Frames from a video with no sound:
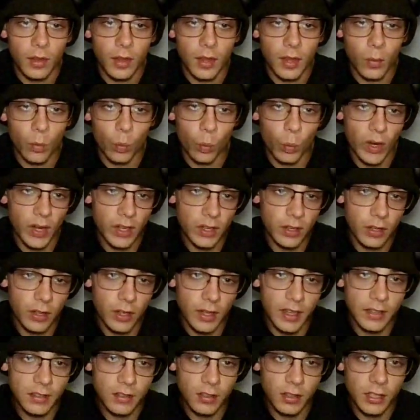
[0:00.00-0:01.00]
Whitaker,
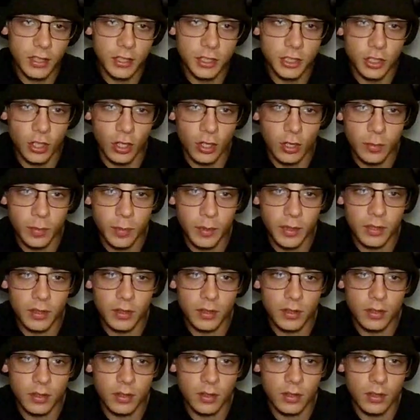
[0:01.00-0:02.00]
he's looking sharp.
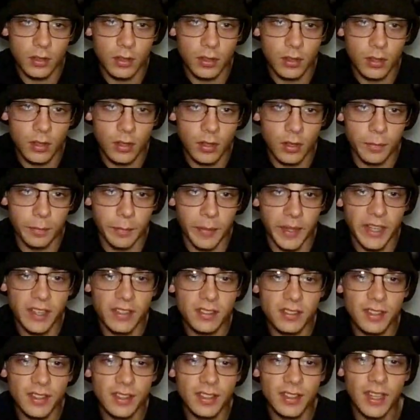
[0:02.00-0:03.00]
But
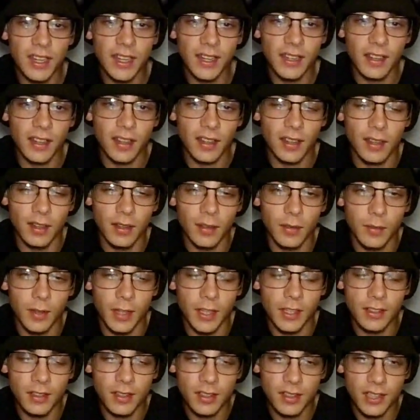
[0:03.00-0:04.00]
he's listening
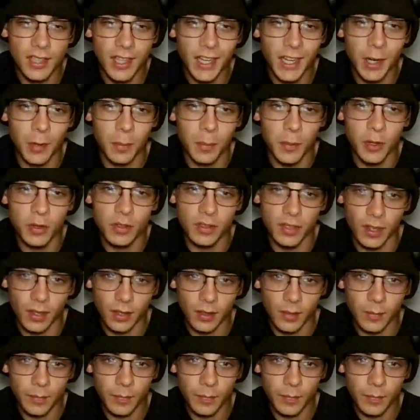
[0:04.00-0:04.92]
to music.